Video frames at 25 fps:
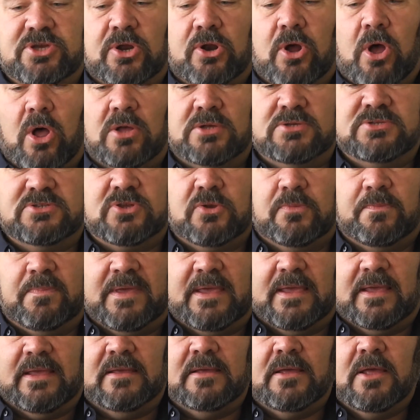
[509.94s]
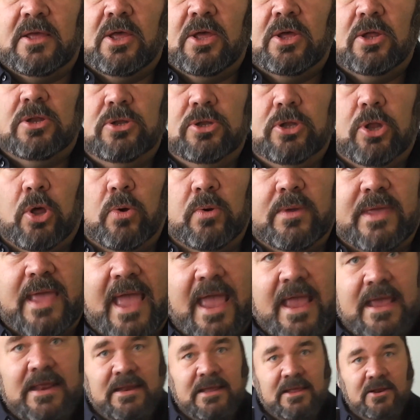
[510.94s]
can also be
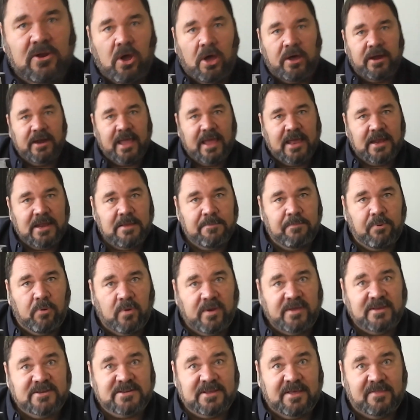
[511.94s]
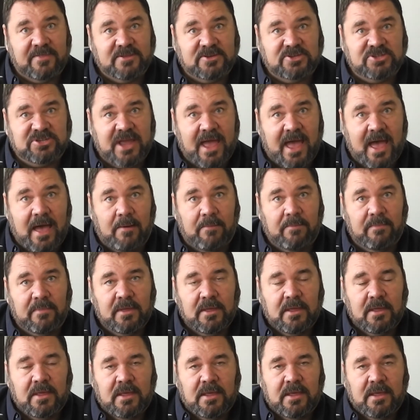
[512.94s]
located on any point of the jamb.